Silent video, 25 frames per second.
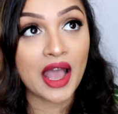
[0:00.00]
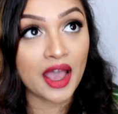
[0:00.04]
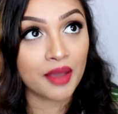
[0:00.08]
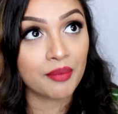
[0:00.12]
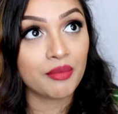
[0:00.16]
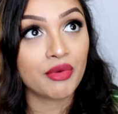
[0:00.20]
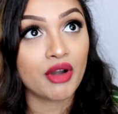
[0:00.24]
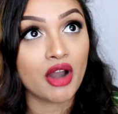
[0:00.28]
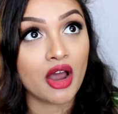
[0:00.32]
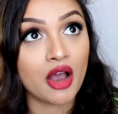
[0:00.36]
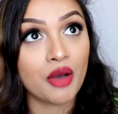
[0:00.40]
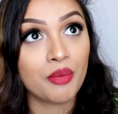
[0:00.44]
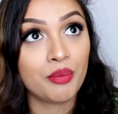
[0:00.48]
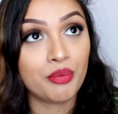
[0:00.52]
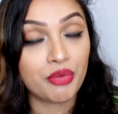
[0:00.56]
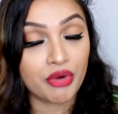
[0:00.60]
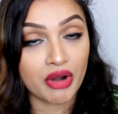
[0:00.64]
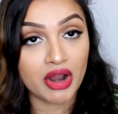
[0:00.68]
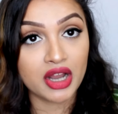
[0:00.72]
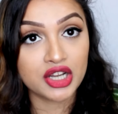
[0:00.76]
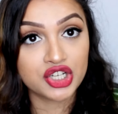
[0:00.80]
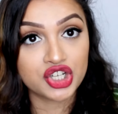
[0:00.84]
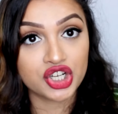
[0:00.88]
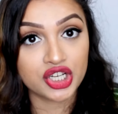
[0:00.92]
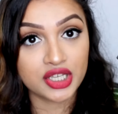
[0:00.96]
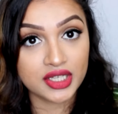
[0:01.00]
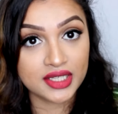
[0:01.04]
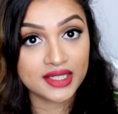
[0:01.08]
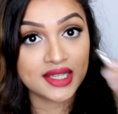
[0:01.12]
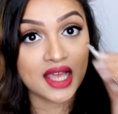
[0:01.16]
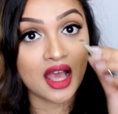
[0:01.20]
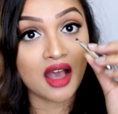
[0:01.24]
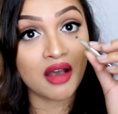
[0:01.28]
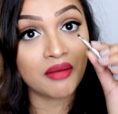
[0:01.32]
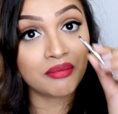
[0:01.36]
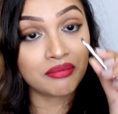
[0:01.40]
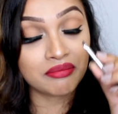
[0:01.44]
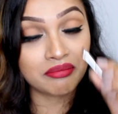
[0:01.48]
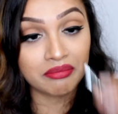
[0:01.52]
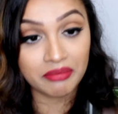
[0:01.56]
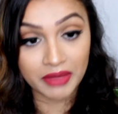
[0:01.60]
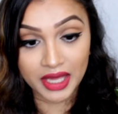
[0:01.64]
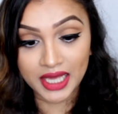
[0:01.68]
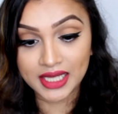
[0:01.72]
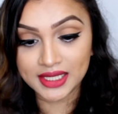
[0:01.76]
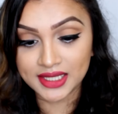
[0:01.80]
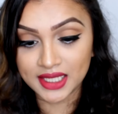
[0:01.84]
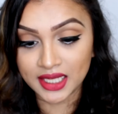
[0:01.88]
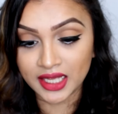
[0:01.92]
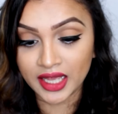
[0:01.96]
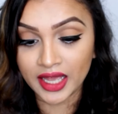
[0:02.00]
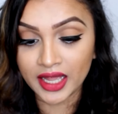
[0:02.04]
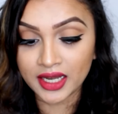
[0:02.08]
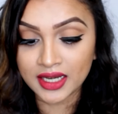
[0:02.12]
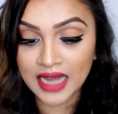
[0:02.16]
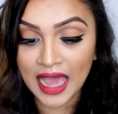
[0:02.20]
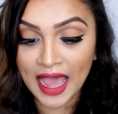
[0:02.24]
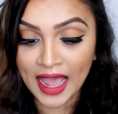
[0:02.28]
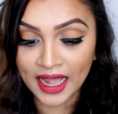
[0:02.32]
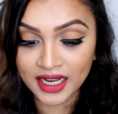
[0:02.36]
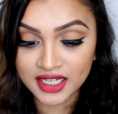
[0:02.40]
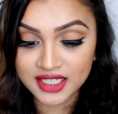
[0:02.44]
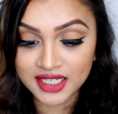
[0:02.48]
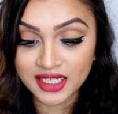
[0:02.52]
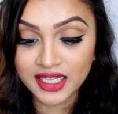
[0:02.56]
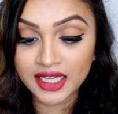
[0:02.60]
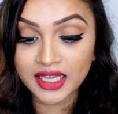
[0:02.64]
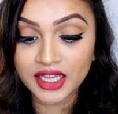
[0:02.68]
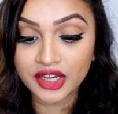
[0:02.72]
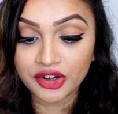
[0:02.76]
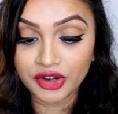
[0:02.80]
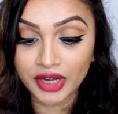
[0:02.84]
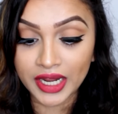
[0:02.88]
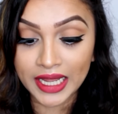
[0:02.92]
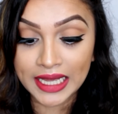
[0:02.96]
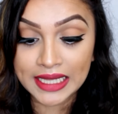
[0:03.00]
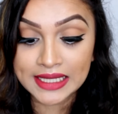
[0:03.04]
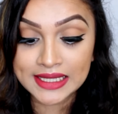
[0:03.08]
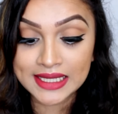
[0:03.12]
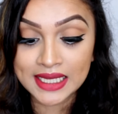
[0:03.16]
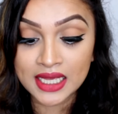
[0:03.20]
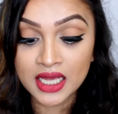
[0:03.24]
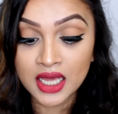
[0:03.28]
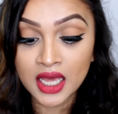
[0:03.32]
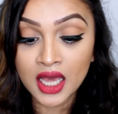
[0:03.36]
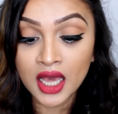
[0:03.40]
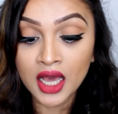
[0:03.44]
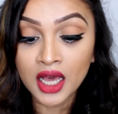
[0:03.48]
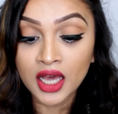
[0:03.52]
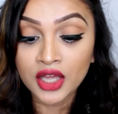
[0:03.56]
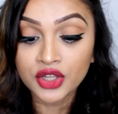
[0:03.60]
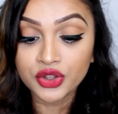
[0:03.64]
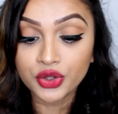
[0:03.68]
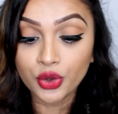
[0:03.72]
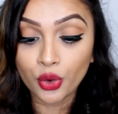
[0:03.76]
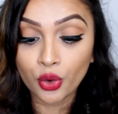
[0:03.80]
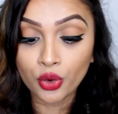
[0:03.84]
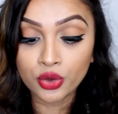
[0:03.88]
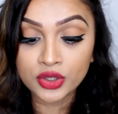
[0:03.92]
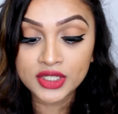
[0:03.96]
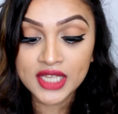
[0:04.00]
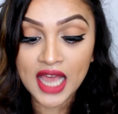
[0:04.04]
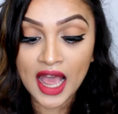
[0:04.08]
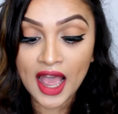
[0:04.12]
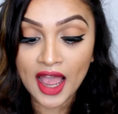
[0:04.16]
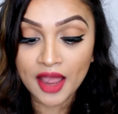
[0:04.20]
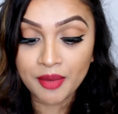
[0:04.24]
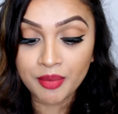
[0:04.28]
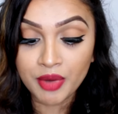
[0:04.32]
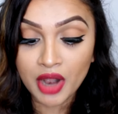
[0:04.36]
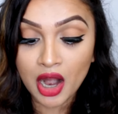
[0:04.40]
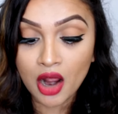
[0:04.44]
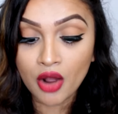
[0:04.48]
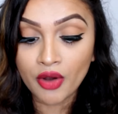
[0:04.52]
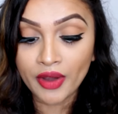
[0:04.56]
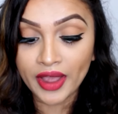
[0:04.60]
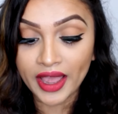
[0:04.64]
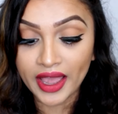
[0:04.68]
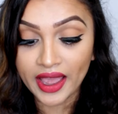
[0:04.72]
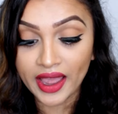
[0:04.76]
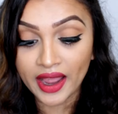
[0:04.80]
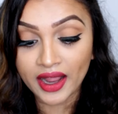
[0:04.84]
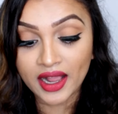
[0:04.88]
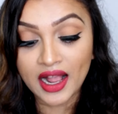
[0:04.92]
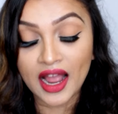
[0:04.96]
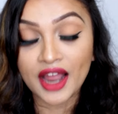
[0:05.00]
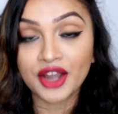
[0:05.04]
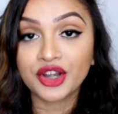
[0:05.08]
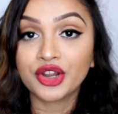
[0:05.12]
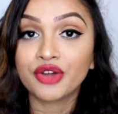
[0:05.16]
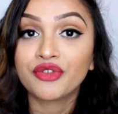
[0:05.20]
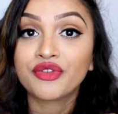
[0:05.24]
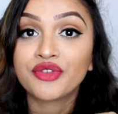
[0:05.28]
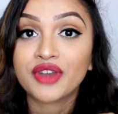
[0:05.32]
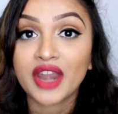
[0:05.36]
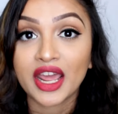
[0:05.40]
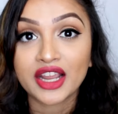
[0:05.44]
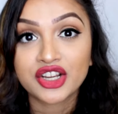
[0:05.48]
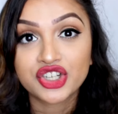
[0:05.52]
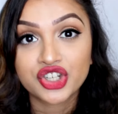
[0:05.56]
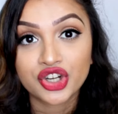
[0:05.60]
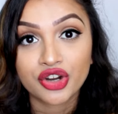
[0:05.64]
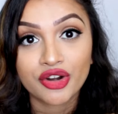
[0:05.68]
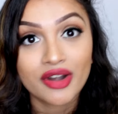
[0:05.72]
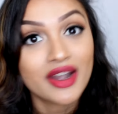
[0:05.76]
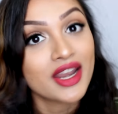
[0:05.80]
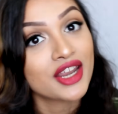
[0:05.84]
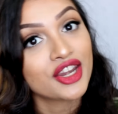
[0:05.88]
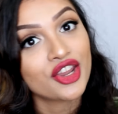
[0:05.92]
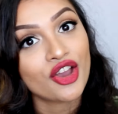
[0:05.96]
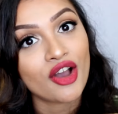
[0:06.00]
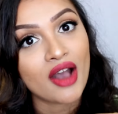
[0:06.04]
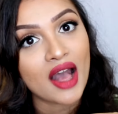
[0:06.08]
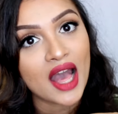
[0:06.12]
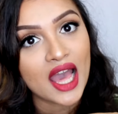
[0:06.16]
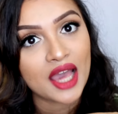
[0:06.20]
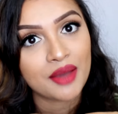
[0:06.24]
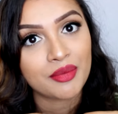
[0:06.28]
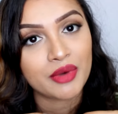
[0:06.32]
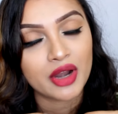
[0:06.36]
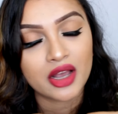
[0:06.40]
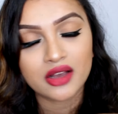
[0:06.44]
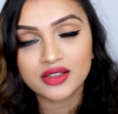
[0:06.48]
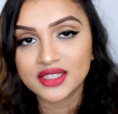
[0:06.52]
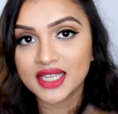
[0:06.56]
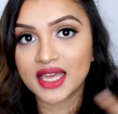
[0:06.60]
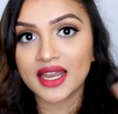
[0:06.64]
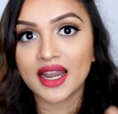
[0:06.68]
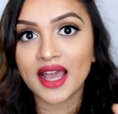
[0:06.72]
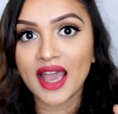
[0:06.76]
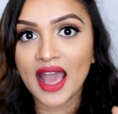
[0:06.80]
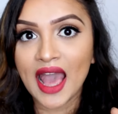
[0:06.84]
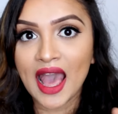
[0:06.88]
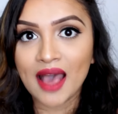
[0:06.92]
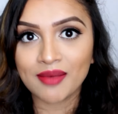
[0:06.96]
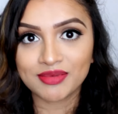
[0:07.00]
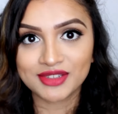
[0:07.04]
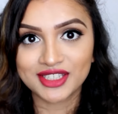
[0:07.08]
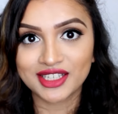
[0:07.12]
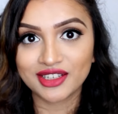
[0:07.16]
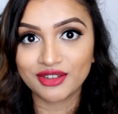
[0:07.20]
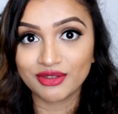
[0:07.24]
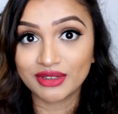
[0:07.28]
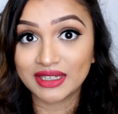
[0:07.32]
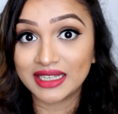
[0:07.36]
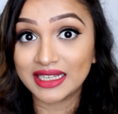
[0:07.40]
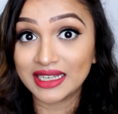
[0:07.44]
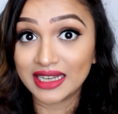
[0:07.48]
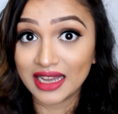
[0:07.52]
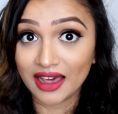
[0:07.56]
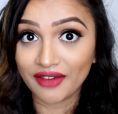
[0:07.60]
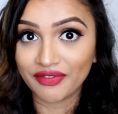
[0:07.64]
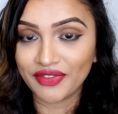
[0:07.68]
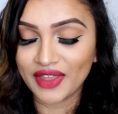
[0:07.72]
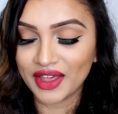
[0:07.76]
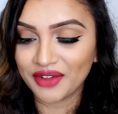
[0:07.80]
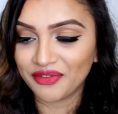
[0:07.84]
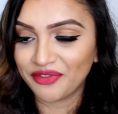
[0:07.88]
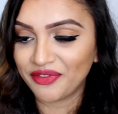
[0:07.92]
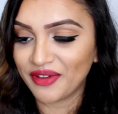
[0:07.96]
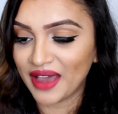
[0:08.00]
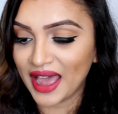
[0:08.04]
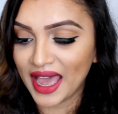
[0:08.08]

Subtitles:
eyebrow brush is amazing. It actually creates those eyebrow hair kind of texture in your eyebrows, and I absolutely love that